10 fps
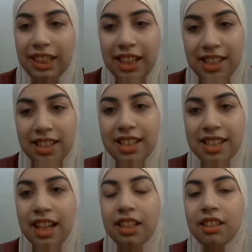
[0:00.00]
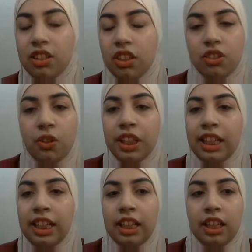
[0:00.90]
as I said, not
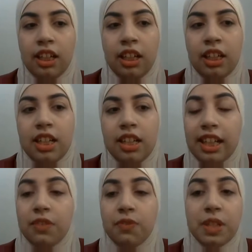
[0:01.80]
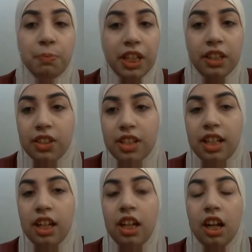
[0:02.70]
only native speakers
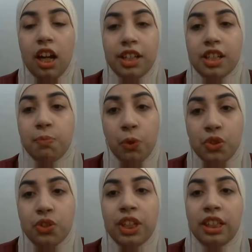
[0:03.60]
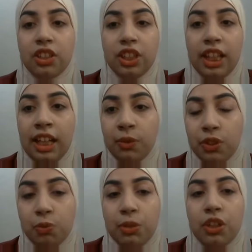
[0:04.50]
are exposed to English
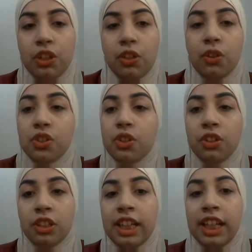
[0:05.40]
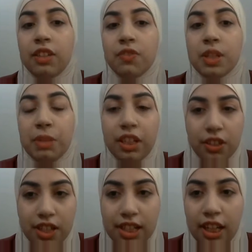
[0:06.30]
language, but also non-native
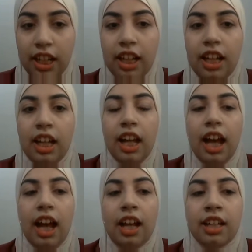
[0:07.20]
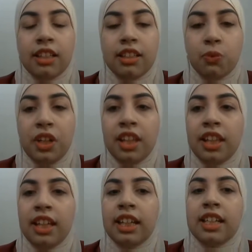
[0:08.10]
speakers. And one
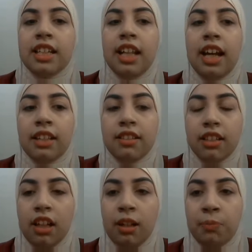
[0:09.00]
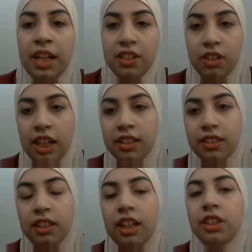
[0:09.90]
thing is that as a
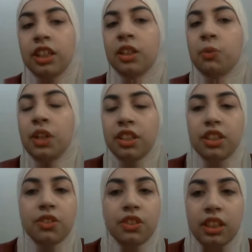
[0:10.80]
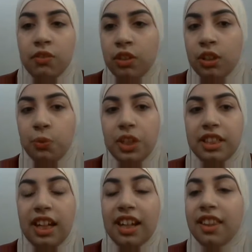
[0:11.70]
writer, I really wanted to deliver
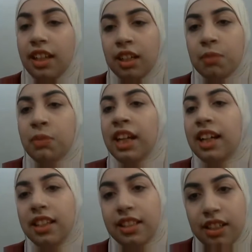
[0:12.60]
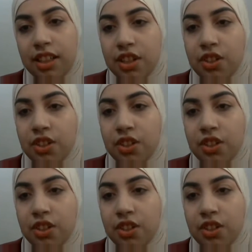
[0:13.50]
what I think my ideas